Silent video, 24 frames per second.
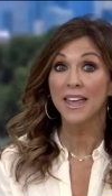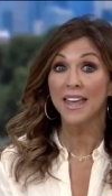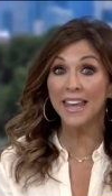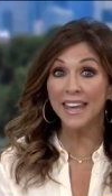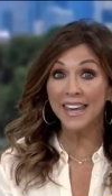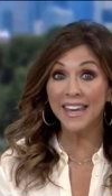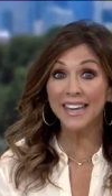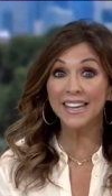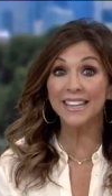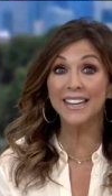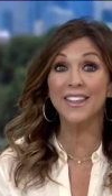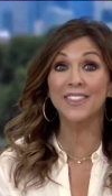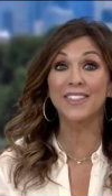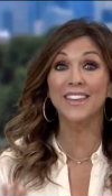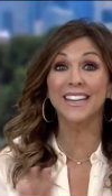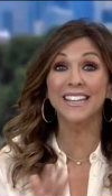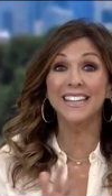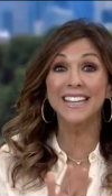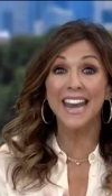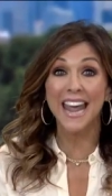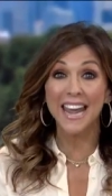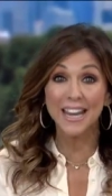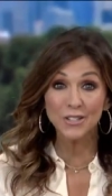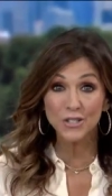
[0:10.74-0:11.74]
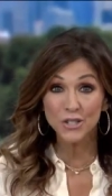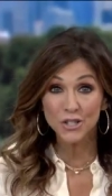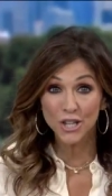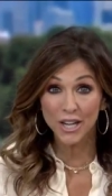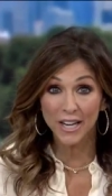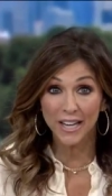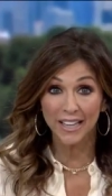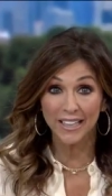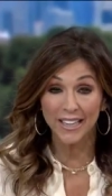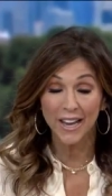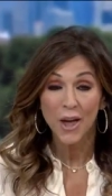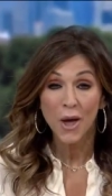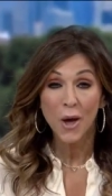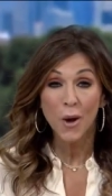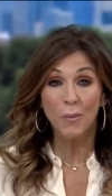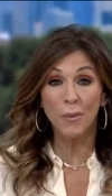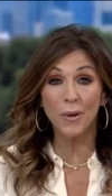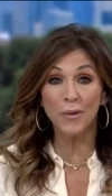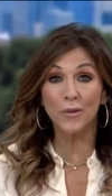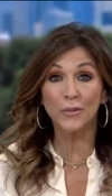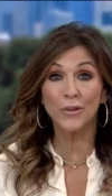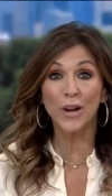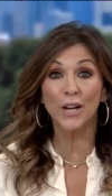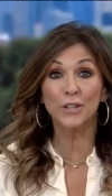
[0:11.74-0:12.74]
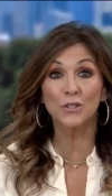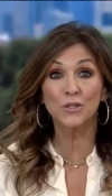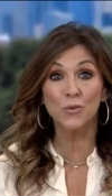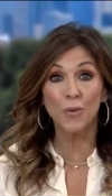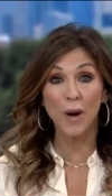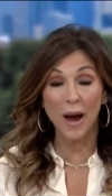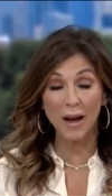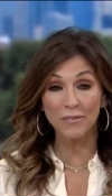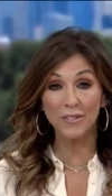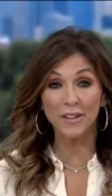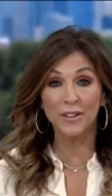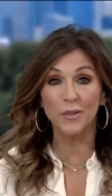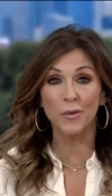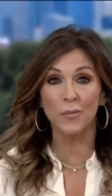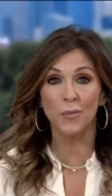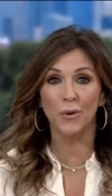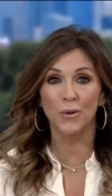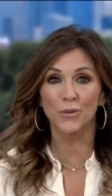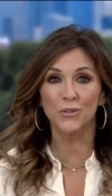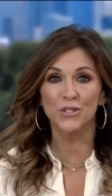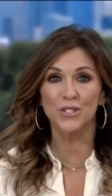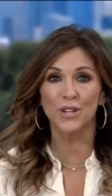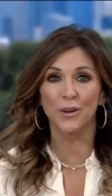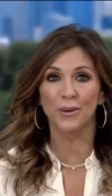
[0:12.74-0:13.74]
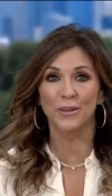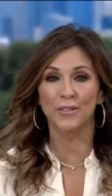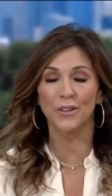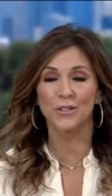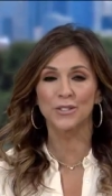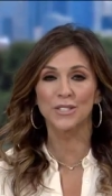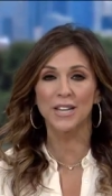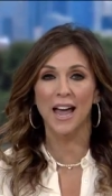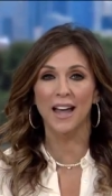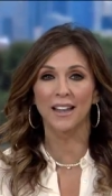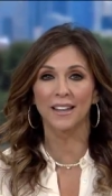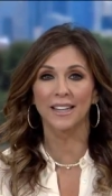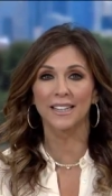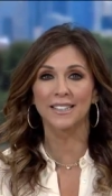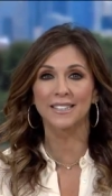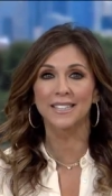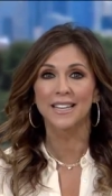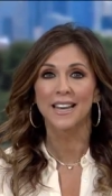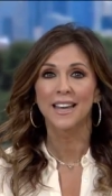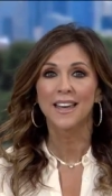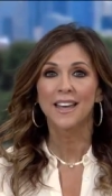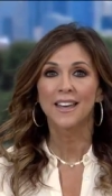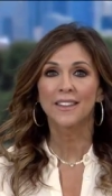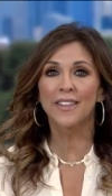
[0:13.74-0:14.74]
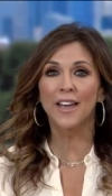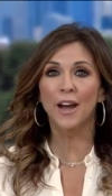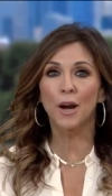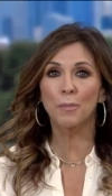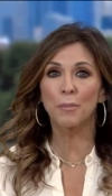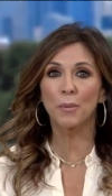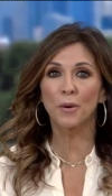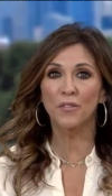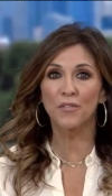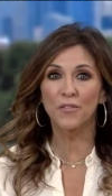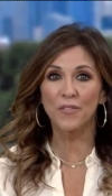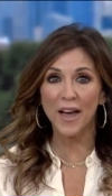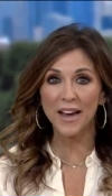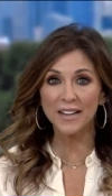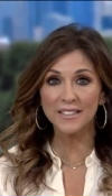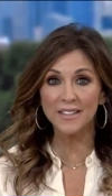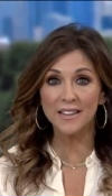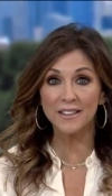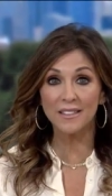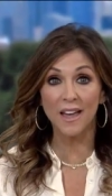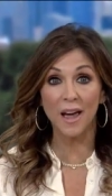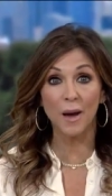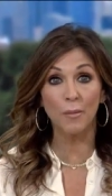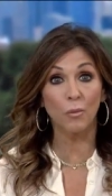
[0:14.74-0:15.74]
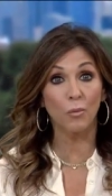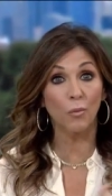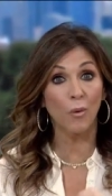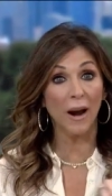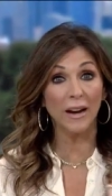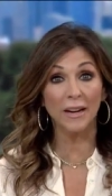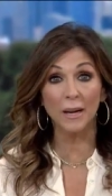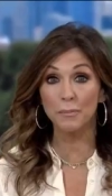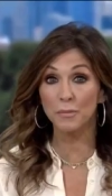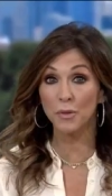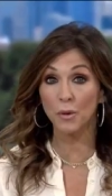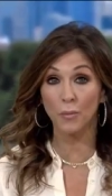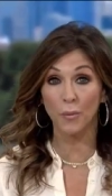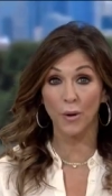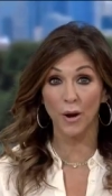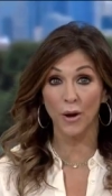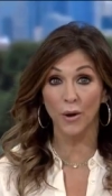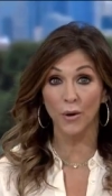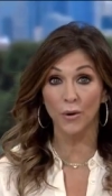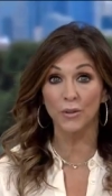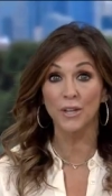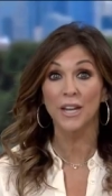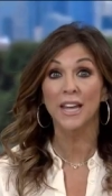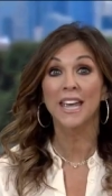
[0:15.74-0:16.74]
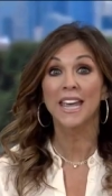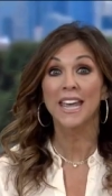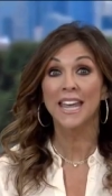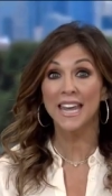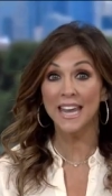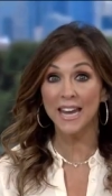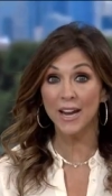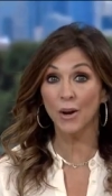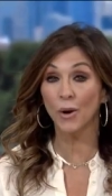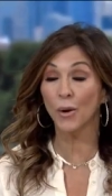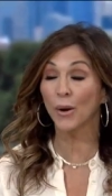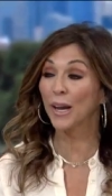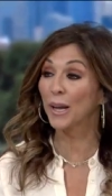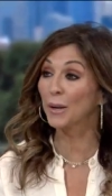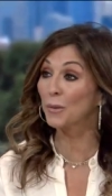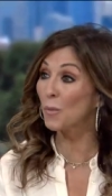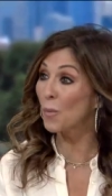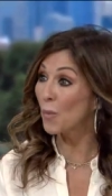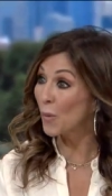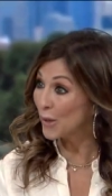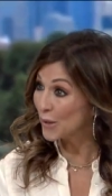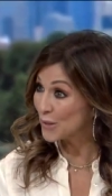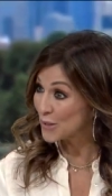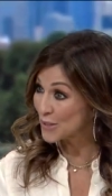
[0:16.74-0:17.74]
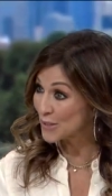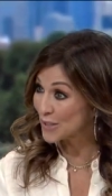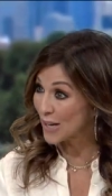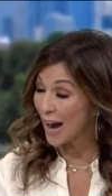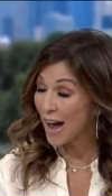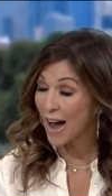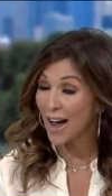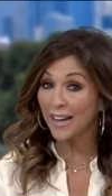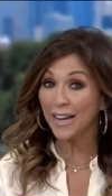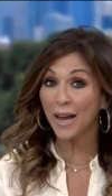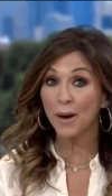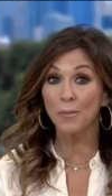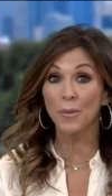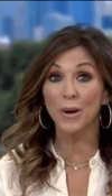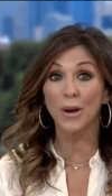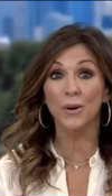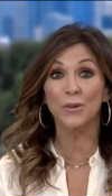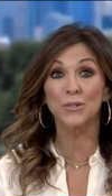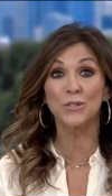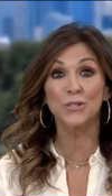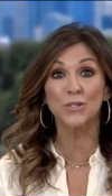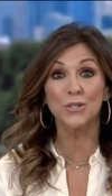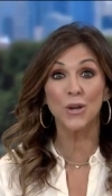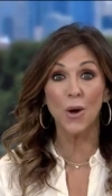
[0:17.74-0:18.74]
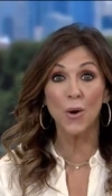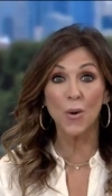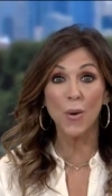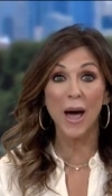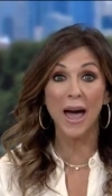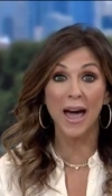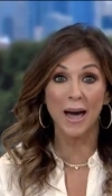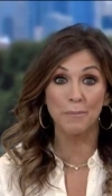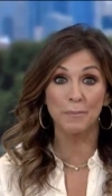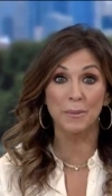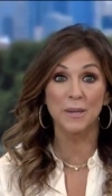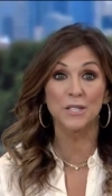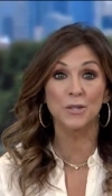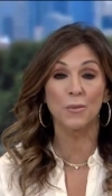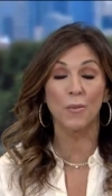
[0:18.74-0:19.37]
in the nation. When they're not traveling the world sharing their talents, they are perfecting them right up the road here in Woodstock. And we are so happy to